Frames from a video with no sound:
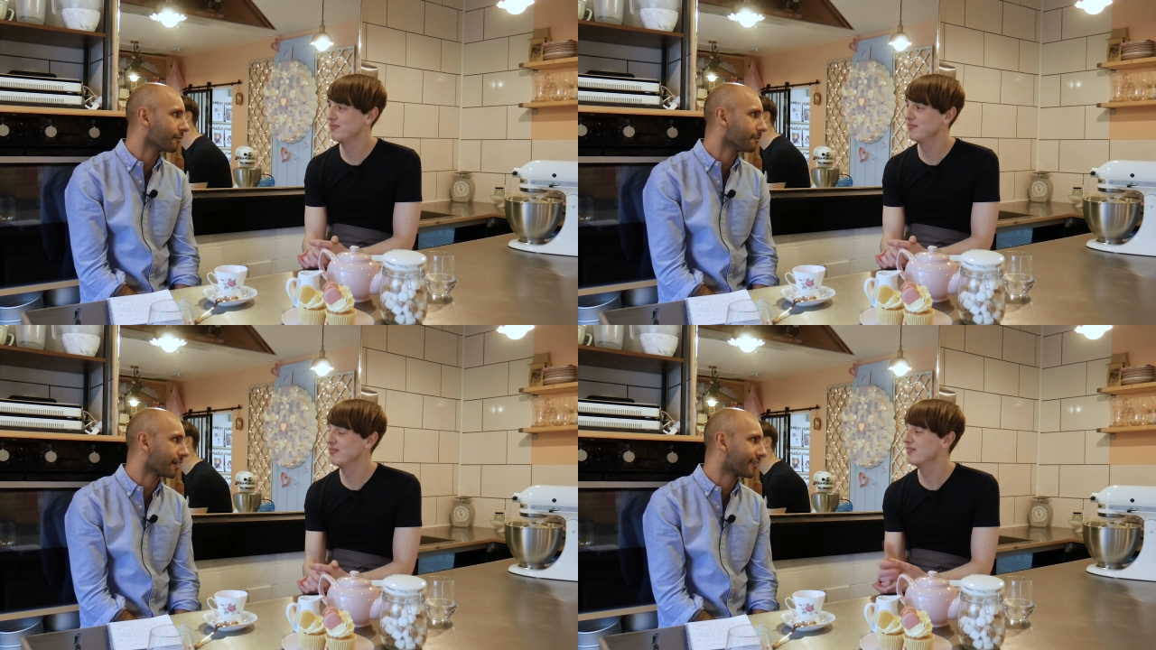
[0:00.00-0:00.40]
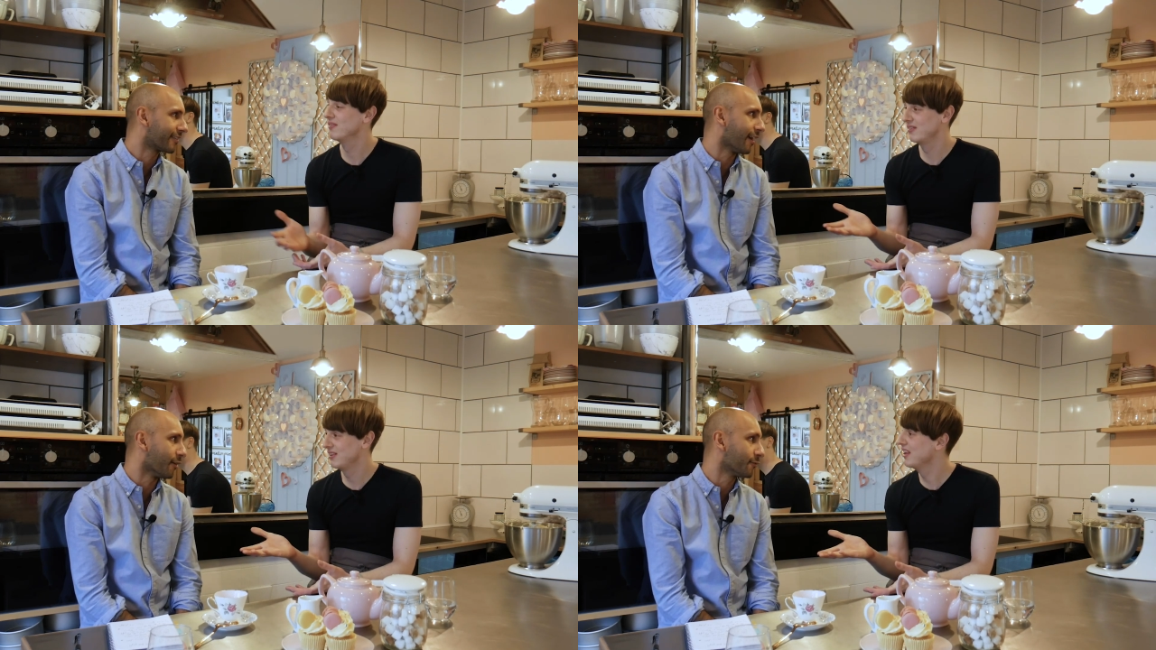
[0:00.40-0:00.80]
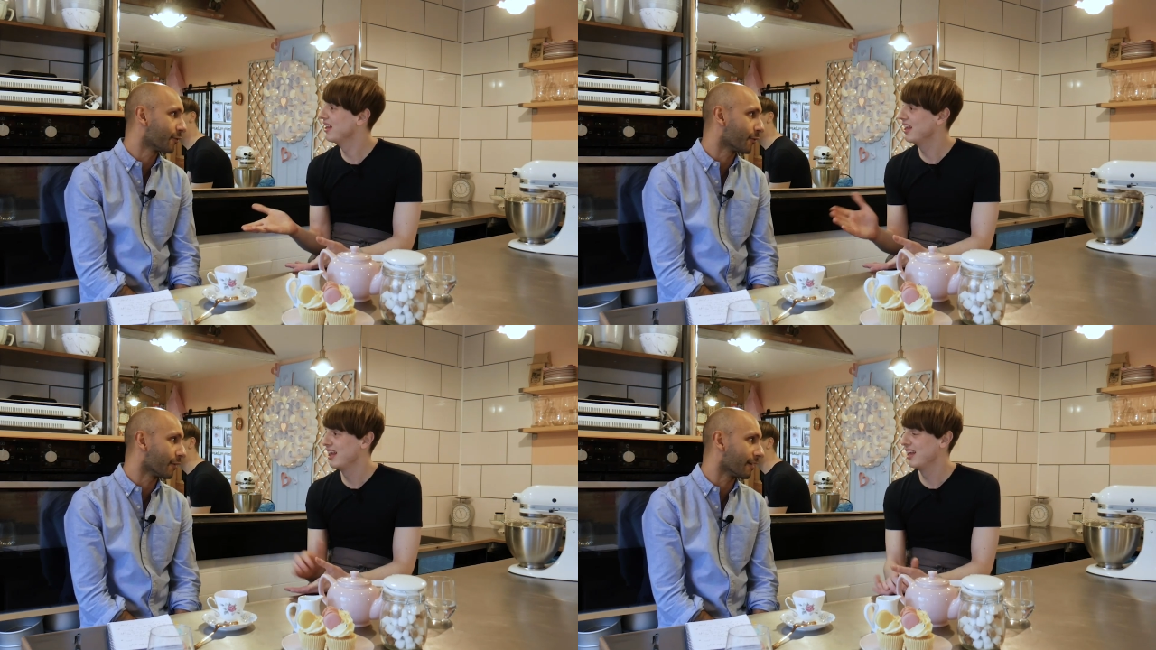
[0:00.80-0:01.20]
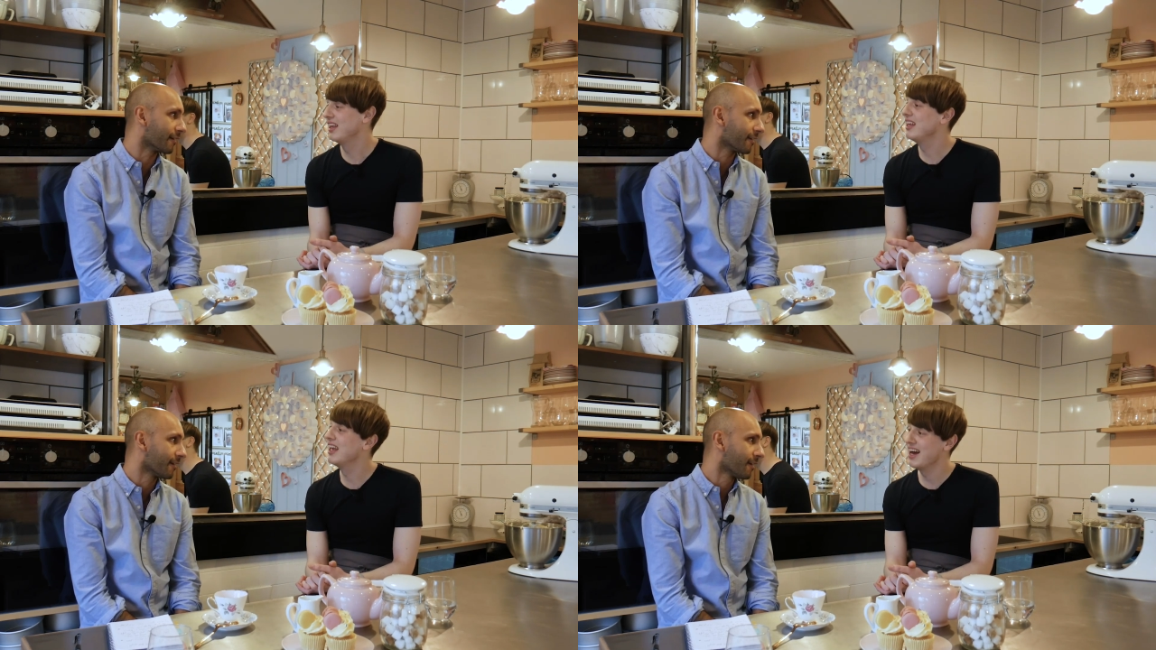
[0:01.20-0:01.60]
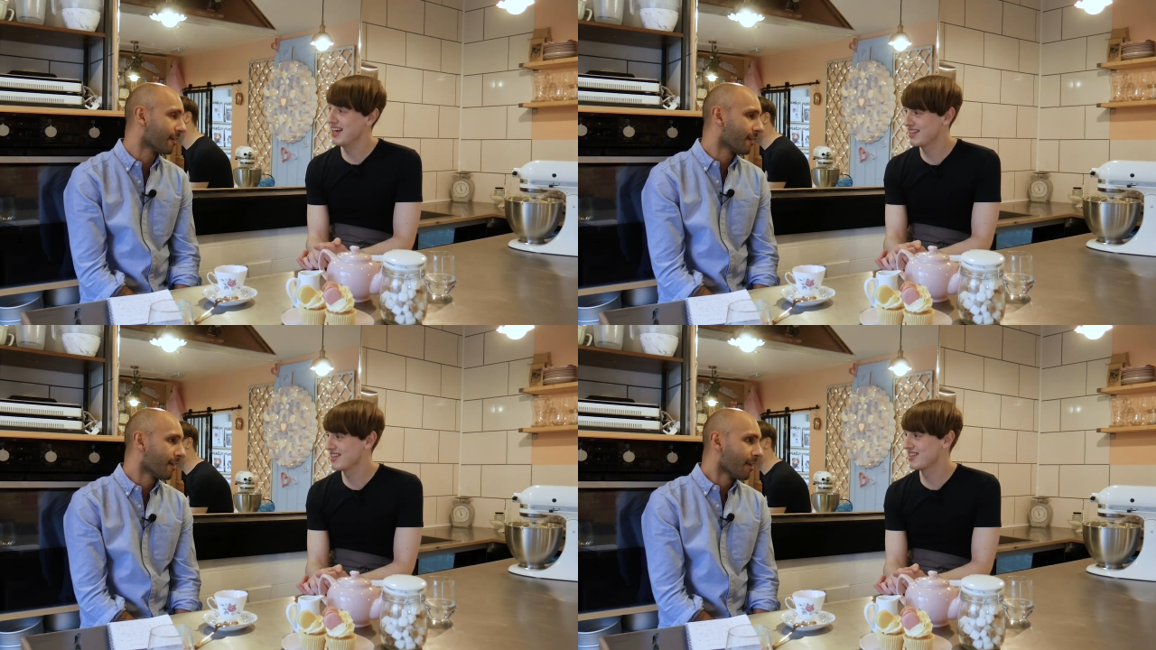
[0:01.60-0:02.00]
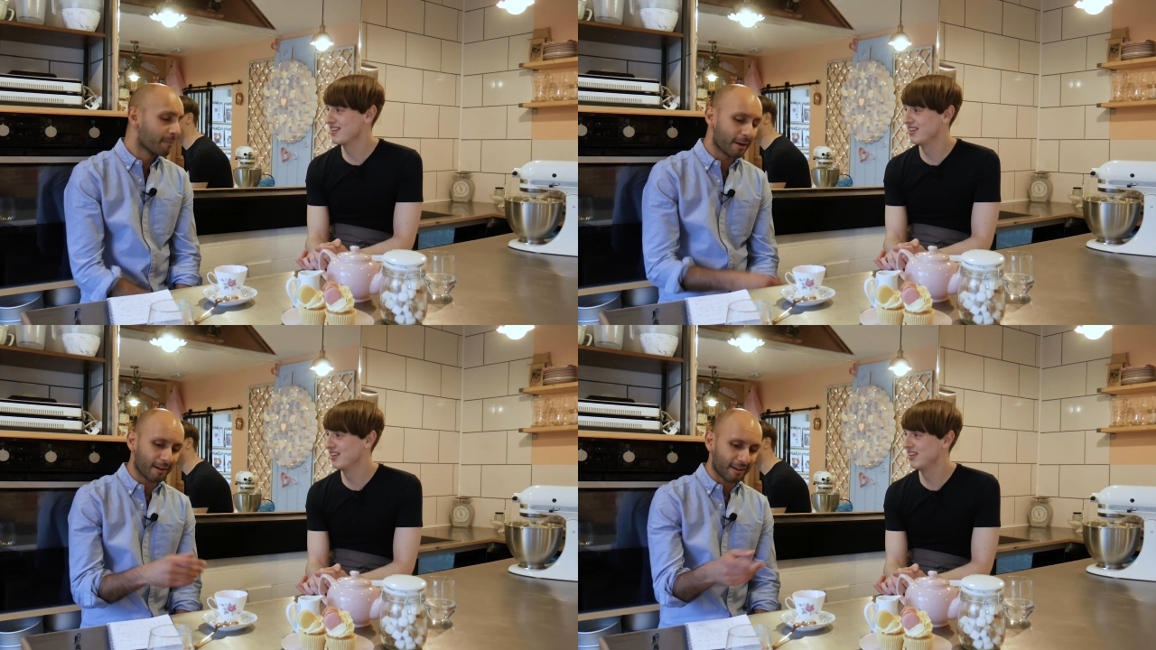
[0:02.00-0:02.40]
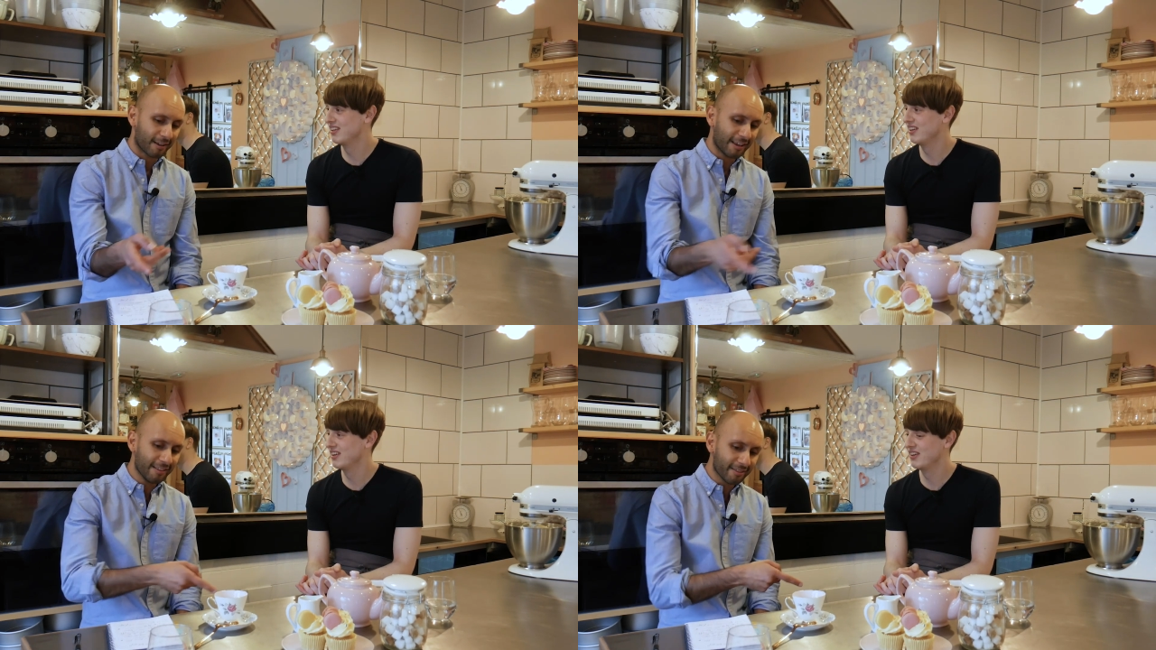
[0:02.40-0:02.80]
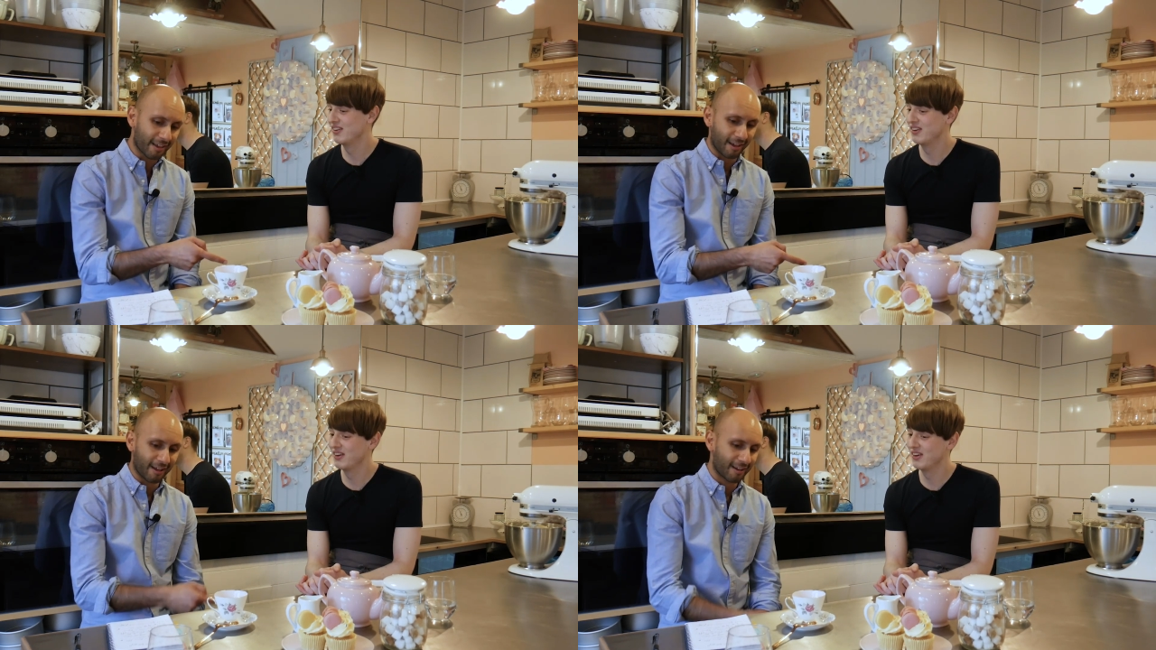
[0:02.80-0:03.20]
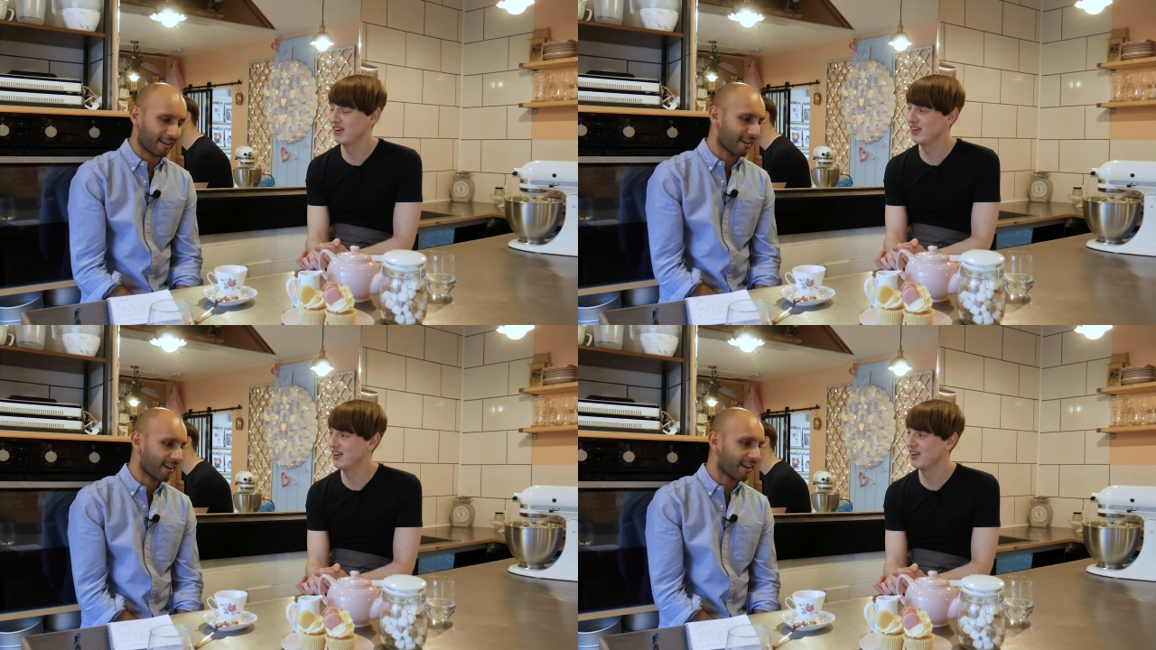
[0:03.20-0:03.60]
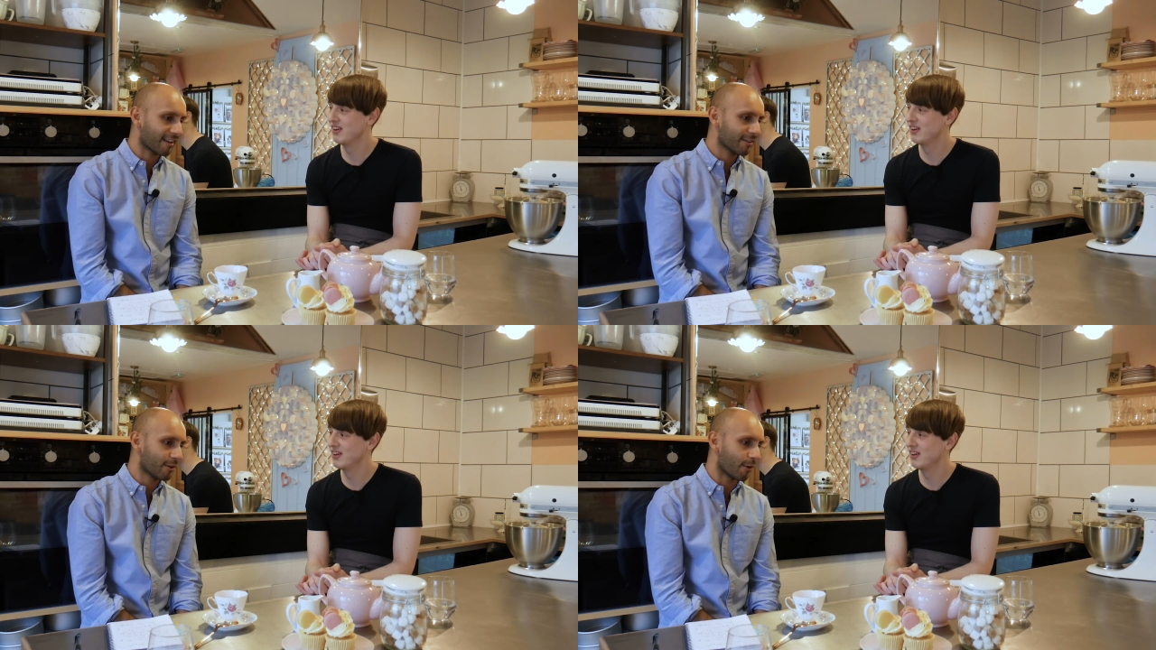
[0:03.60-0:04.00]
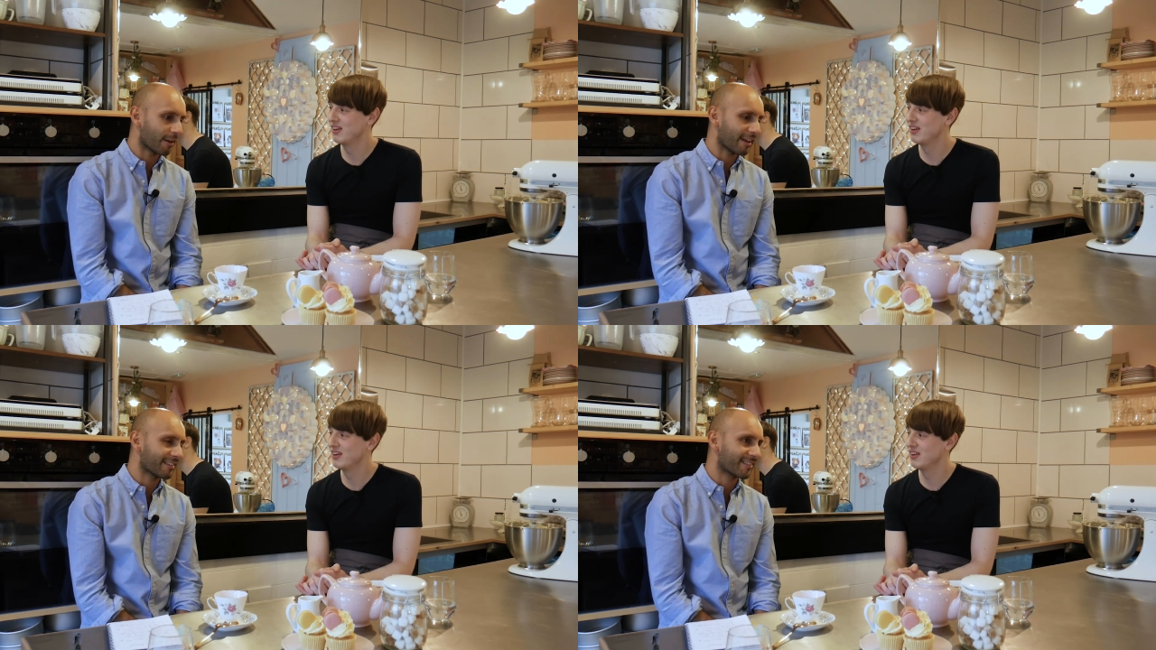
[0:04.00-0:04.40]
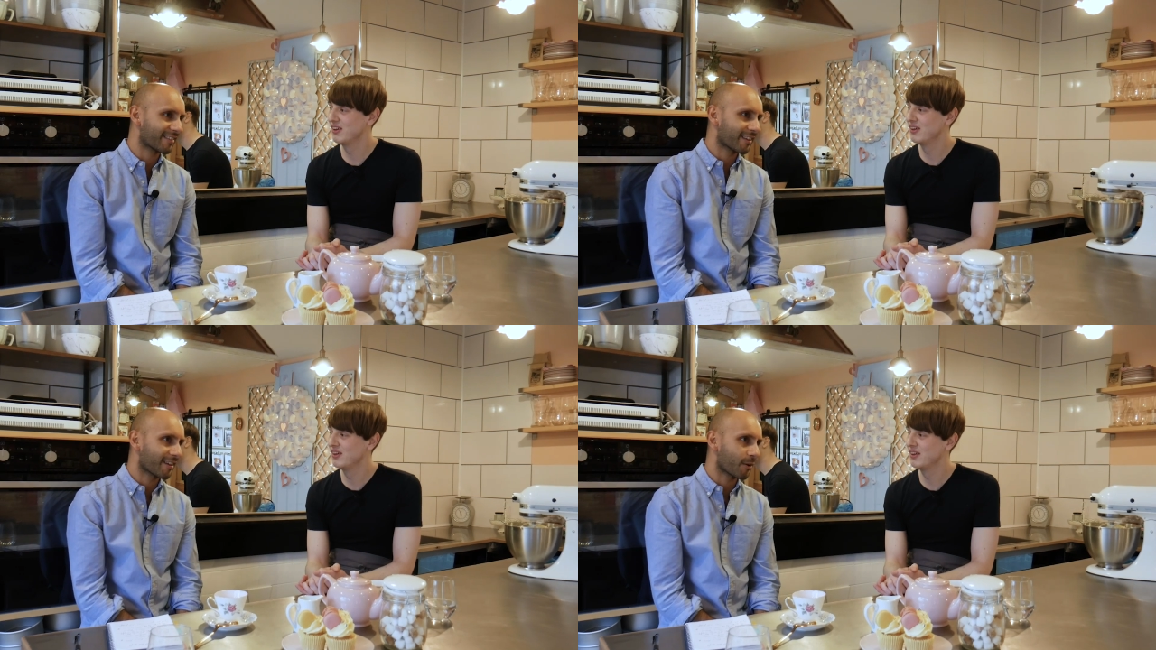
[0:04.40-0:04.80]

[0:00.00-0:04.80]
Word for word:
Speaker 1: myself for it. Yes. But in that, you know, it's